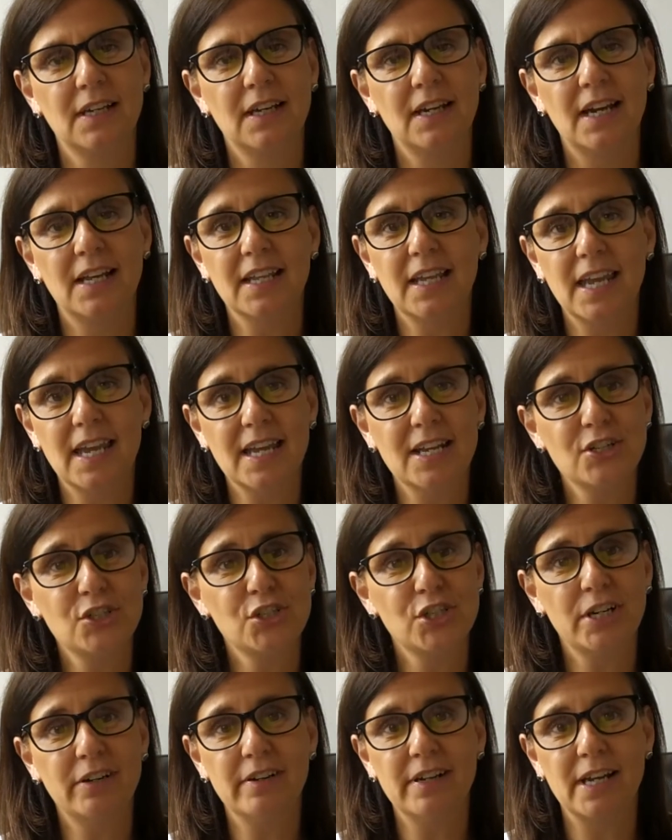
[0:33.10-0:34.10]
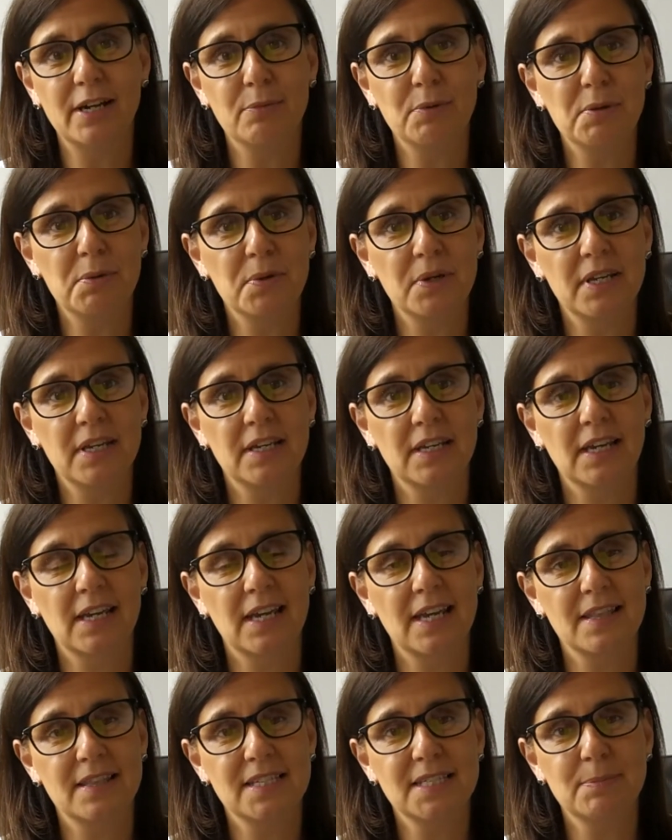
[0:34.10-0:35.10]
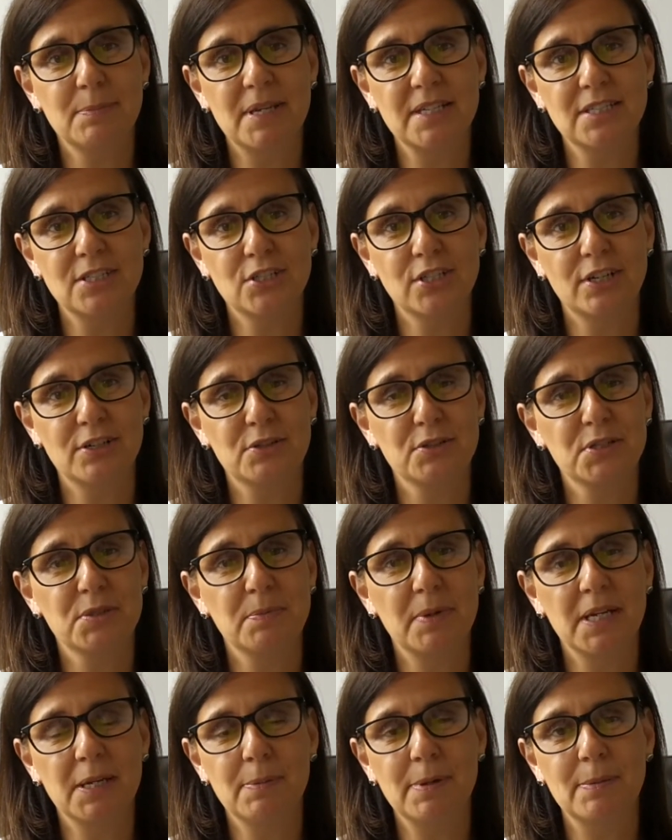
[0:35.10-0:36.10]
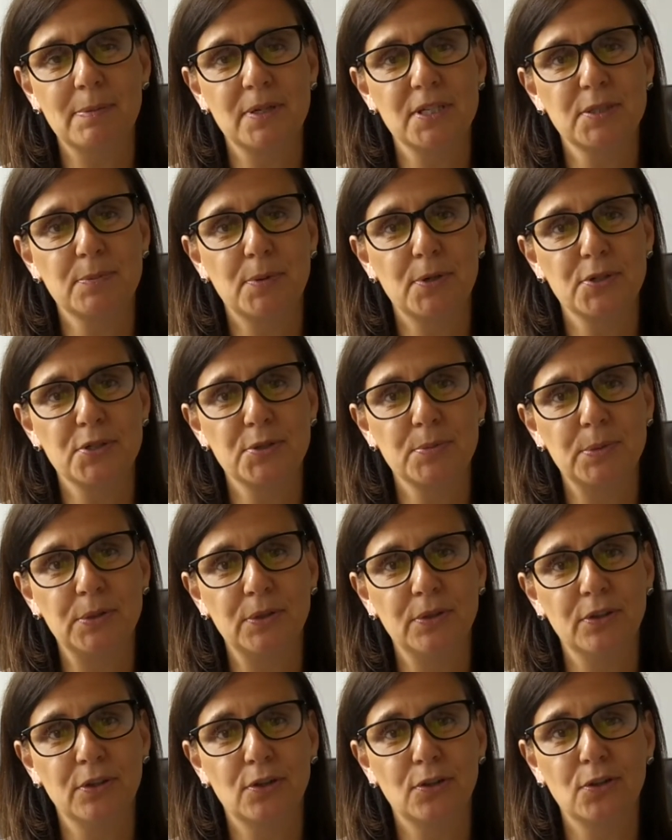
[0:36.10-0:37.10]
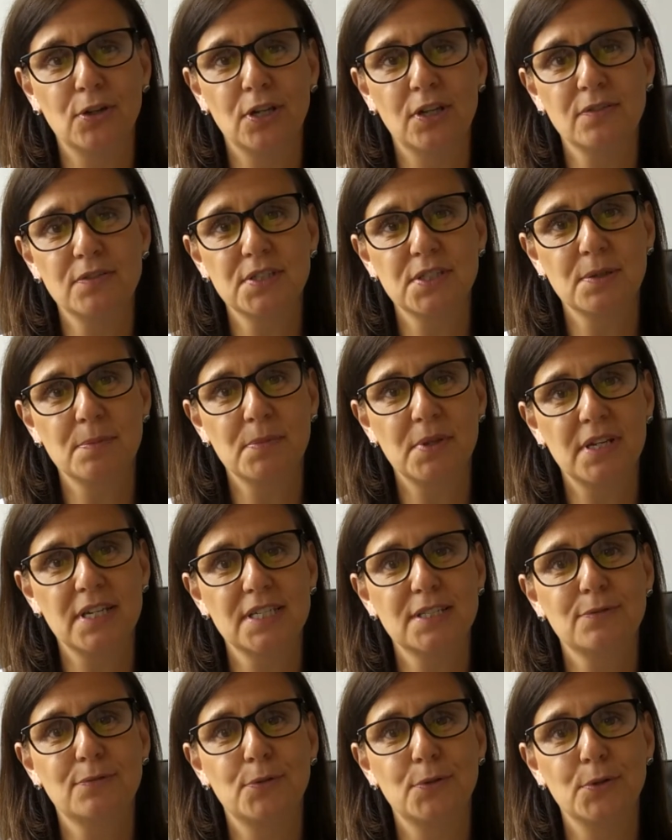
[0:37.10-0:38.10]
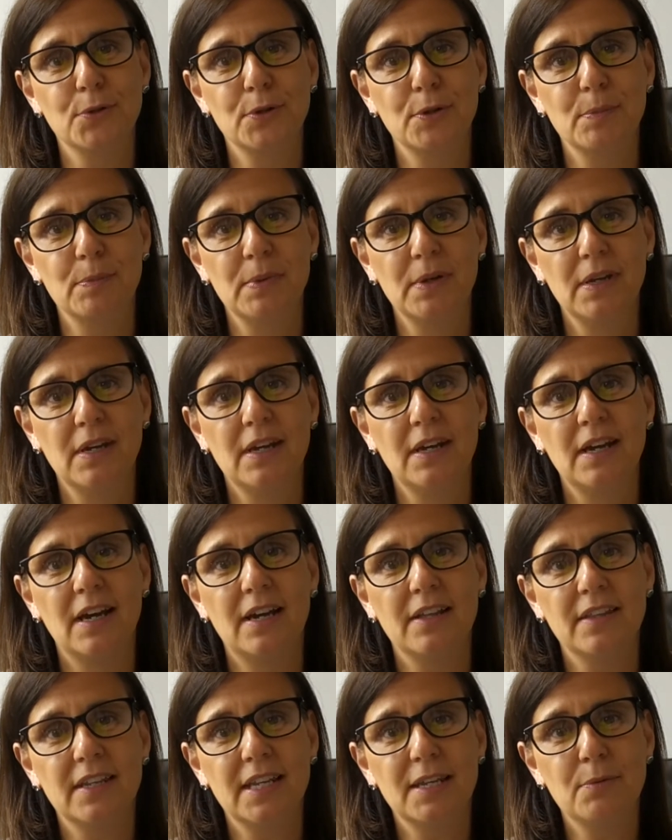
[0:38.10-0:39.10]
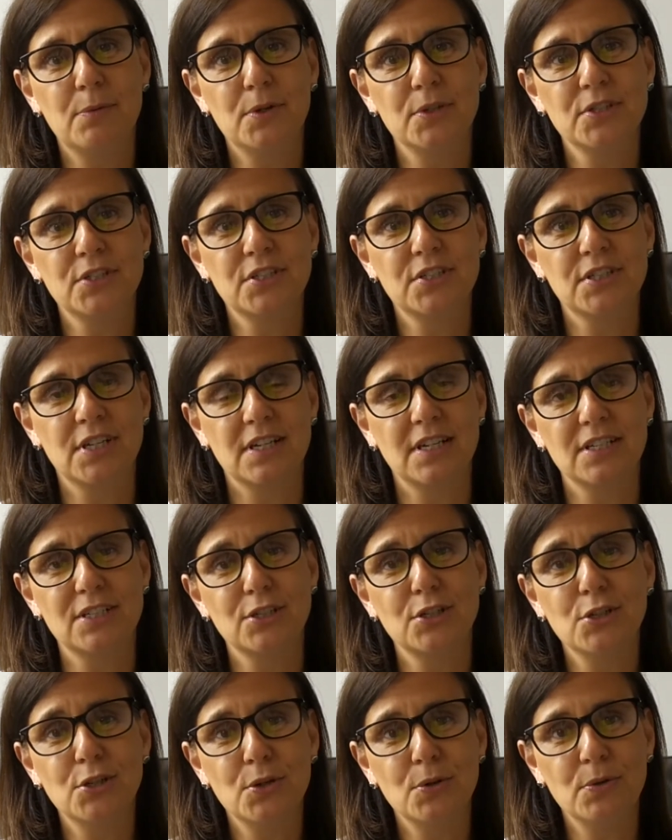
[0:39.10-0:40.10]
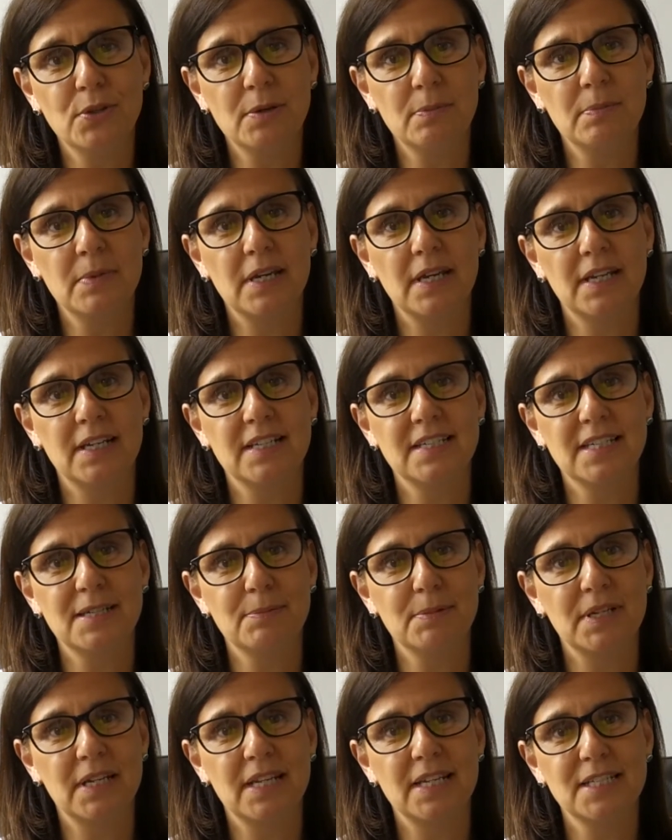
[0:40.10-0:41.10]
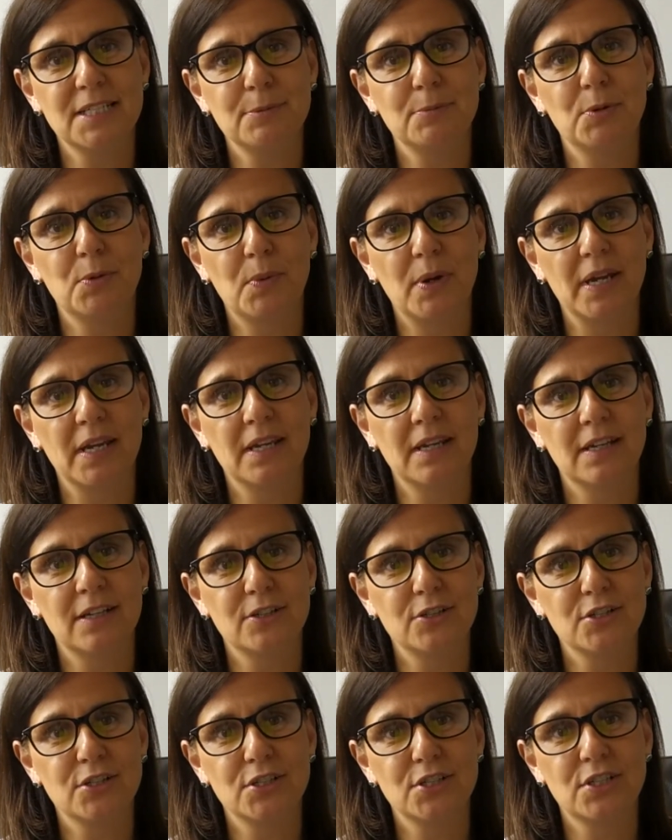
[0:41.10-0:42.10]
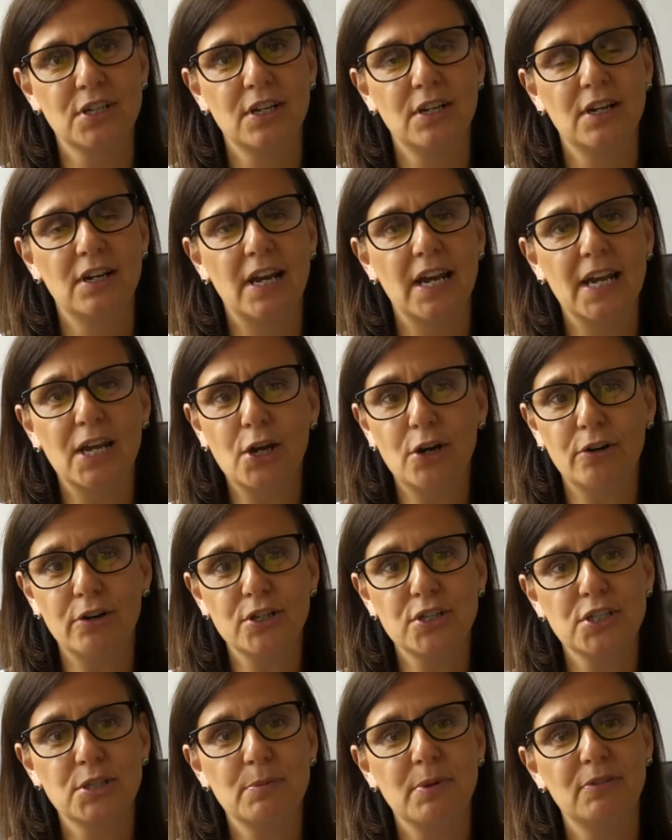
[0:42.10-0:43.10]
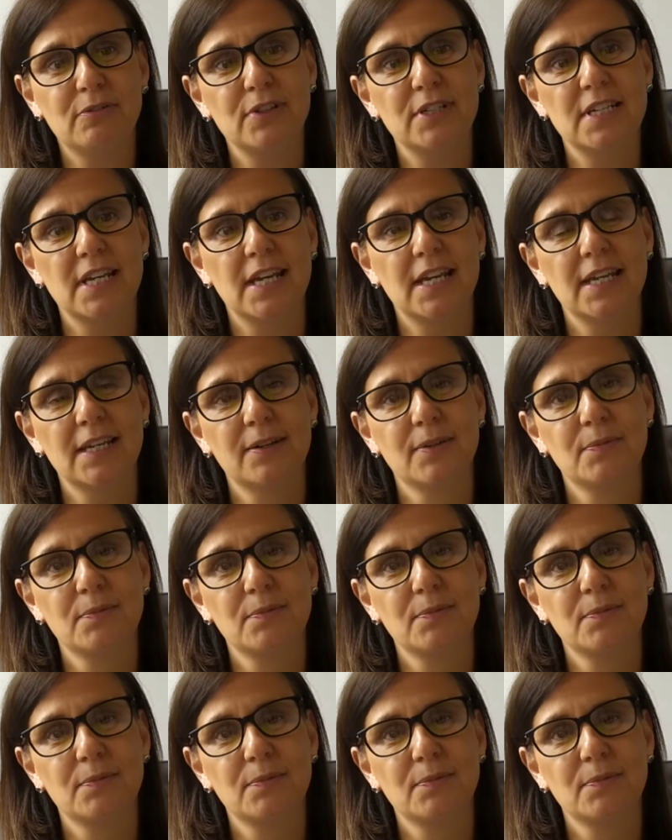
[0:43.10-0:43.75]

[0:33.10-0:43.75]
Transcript: And again, share it out. We want to get this message out to as many people as possible that God loves them, that He's for them, and that He wants to know them in a deep and intimate way and just encourage them every day.